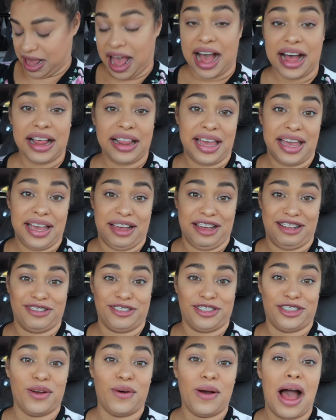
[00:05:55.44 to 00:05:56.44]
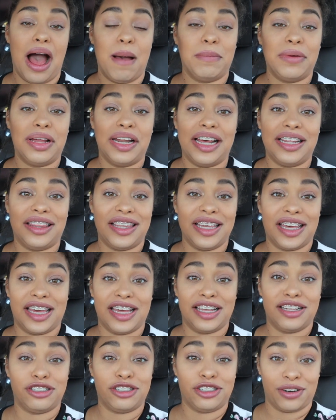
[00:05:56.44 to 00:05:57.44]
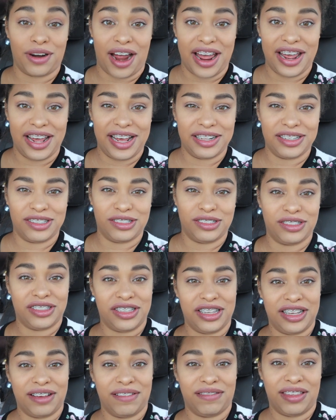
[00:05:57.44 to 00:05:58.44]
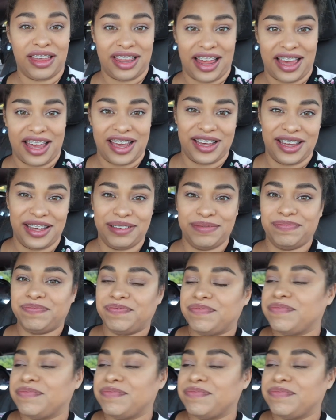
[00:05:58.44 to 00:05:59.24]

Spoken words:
I like it. So I'm gonna let the kids try it to see if they like it.